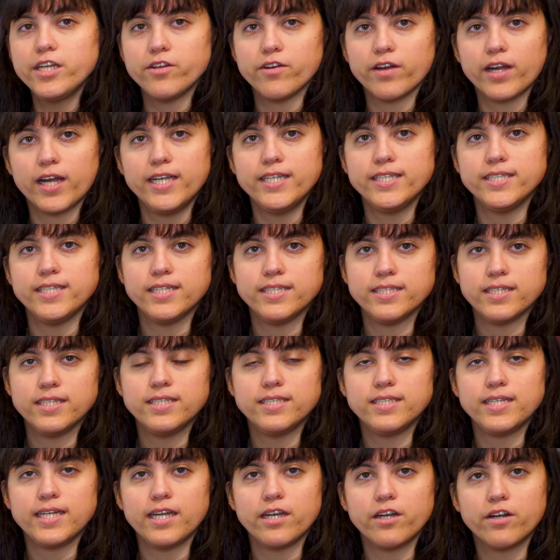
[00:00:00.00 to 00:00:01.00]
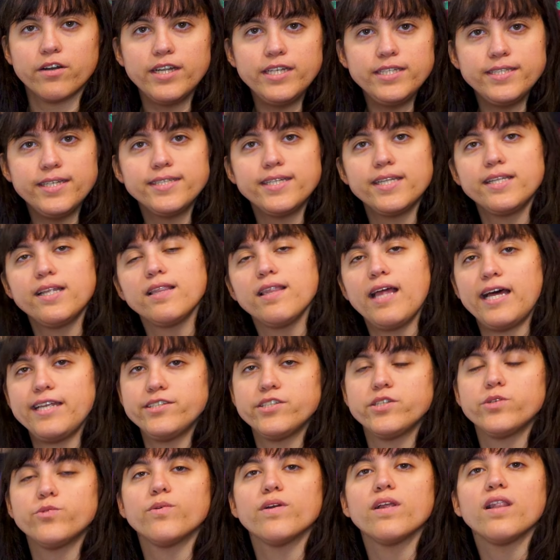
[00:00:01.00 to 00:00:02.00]
your consistency increases, and the
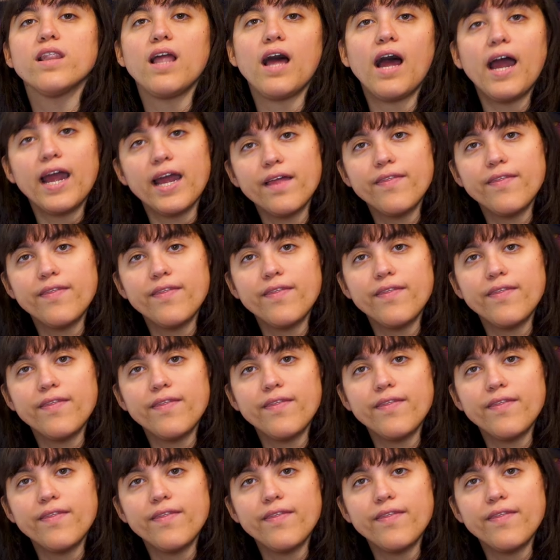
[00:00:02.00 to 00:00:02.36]
less you rely